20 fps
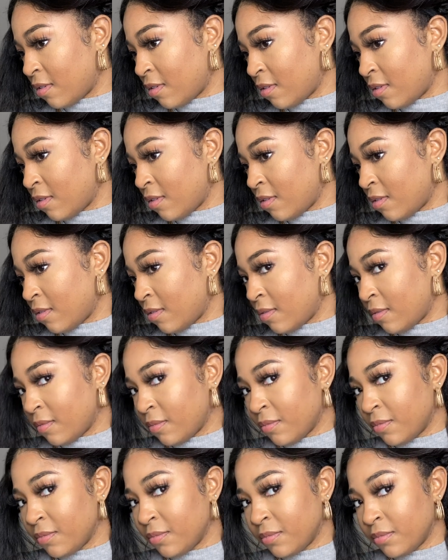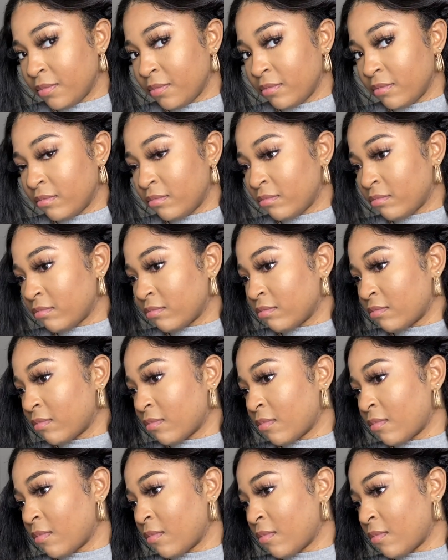
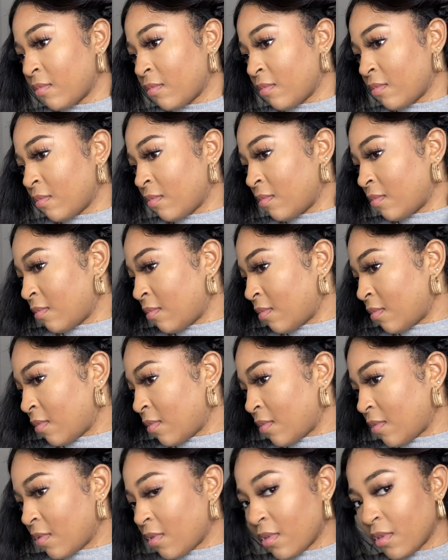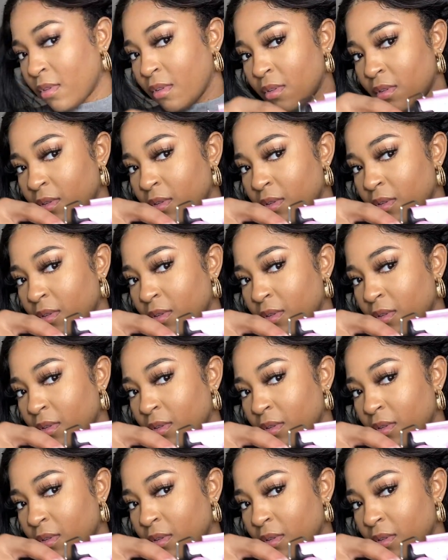(silence)